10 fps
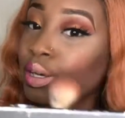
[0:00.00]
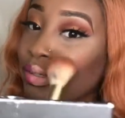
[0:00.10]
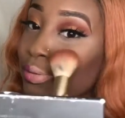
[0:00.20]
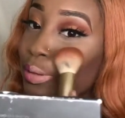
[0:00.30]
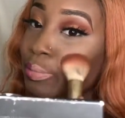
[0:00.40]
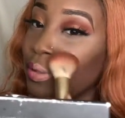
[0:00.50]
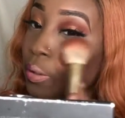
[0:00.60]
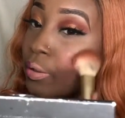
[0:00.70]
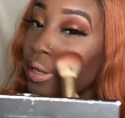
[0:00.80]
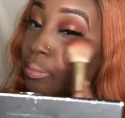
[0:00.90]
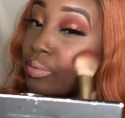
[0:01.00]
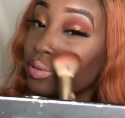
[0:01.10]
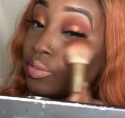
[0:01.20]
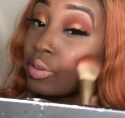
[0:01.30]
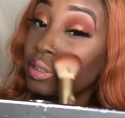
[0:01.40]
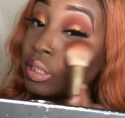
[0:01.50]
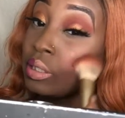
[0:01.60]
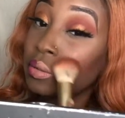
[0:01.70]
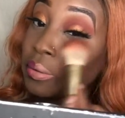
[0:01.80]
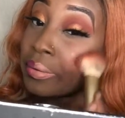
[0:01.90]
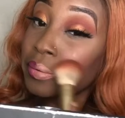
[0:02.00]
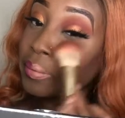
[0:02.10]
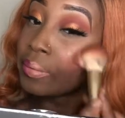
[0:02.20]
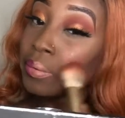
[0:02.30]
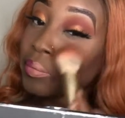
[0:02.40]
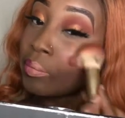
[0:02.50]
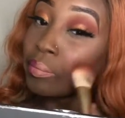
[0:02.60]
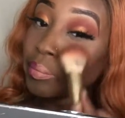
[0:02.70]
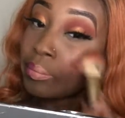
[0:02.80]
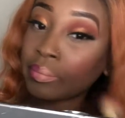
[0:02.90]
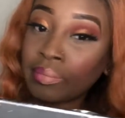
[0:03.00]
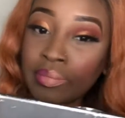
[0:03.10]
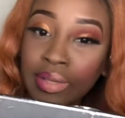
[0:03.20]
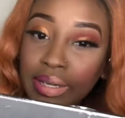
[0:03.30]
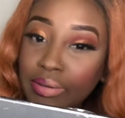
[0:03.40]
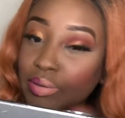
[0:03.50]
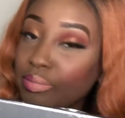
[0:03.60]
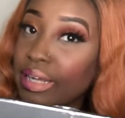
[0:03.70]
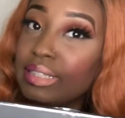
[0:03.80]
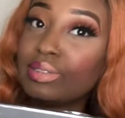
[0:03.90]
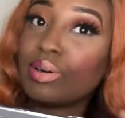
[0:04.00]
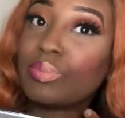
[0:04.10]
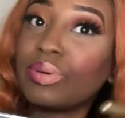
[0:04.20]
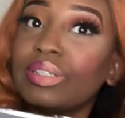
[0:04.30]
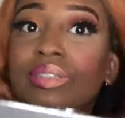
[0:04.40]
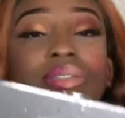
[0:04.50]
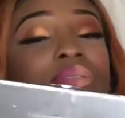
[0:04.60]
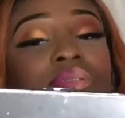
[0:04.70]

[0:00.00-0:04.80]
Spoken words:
So when you put it on the apples of your cheek, and you don't blend it upwards,